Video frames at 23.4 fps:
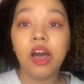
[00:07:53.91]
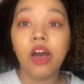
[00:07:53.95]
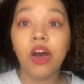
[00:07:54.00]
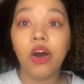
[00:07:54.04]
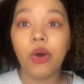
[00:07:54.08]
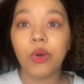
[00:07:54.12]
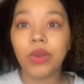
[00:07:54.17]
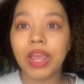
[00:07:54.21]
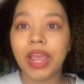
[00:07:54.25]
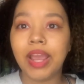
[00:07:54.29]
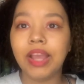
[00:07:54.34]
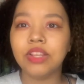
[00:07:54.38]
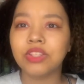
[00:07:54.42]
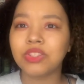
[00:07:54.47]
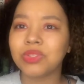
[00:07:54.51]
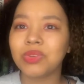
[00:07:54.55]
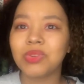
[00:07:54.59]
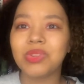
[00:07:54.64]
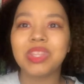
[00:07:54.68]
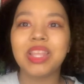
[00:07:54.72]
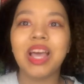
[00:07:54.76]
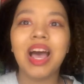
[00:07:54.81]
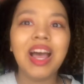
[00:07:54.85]
Okay, so
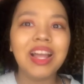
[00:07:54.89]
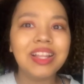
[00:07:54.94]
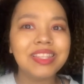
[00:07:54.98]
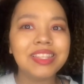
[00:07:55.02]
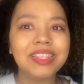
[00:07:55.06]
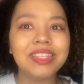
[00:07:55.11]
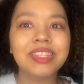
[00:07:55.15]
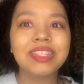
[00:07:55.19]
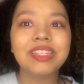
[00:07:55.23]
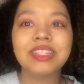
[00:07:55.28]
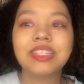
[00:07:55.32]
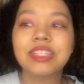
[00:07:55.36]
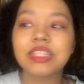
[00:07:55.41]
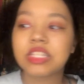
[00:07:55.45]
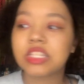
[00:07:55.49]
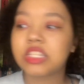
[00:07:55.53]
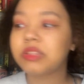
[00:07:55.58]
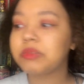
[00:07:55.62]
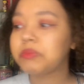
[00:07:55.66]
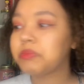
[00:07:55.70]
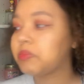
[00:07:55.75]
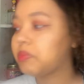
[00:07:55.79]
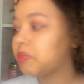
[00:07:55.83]

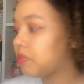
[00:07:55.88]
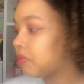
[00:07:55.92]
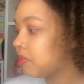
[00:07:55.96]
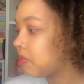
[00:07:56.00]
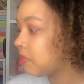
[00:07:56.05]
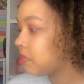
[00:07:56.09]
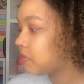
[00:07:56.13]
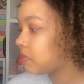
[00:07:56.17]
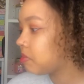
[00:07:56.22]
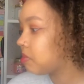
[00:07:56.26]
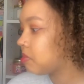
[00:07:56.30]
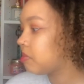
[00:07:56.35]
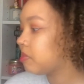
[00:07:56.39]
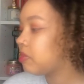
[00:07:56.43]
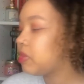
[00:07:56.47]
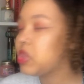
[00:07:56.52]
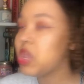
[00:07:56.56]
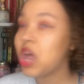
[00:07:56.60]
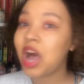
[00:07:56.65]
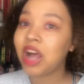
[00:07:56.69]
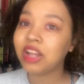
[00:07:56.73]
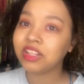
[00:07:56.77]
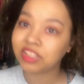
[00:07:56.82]
that's
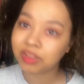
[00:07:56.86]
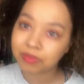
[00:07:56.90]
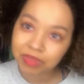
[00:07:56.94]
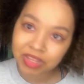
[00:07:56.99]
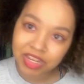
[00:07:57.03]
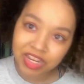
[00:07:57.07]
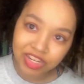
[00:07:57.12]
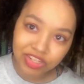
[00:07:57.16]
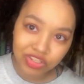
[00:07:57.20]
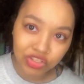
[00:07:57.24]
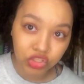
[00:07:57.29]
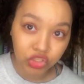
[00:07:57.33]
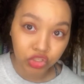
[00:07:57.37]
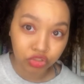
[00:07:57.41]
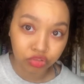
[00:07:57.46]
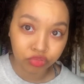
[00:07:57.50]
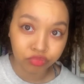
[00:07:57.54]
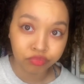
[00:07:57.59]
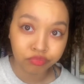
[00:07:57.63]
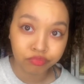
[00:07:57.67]
not something I do,